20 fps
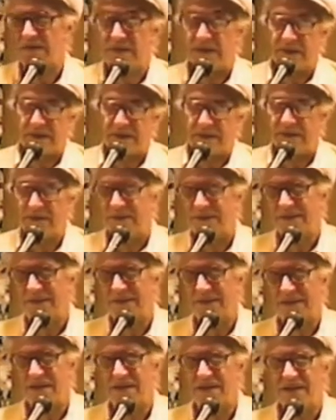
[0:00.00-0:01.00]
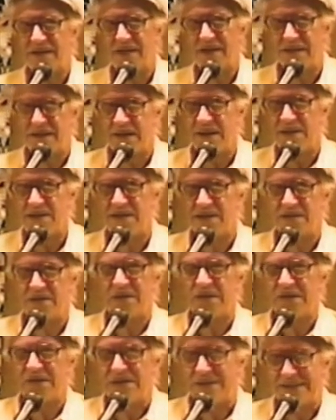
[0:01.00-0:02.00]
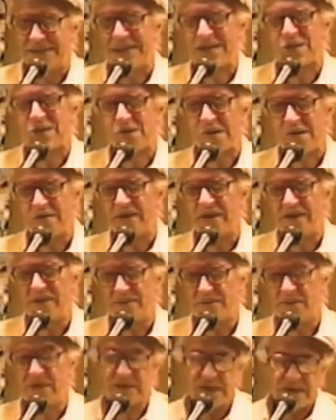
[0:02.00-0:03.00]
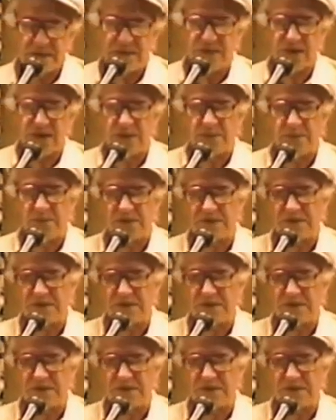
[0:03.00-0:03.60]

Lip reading: like, it is very literary, but then Shakespeare is